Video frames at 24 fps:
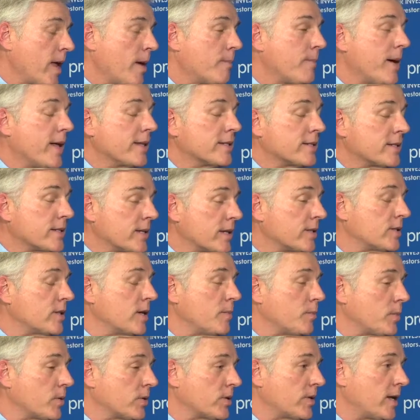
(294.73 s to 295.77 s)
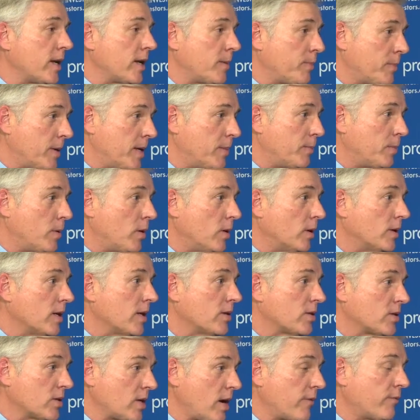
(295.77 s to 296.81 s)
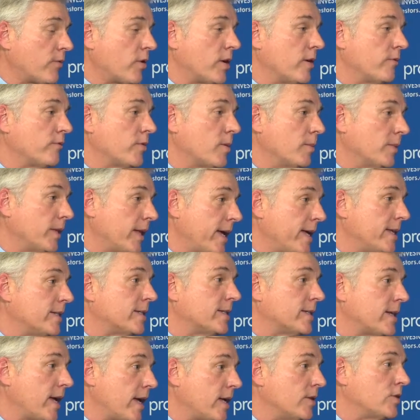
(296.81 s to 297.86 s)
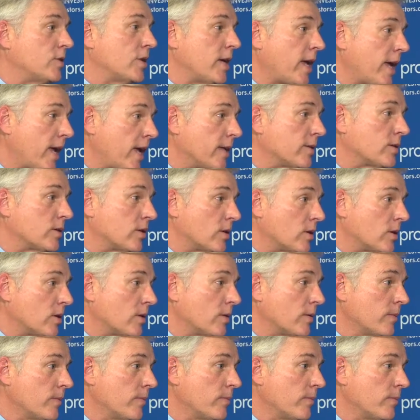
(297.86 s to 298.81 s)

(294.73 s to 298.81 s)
About 60% of people suffering from late-stage cancer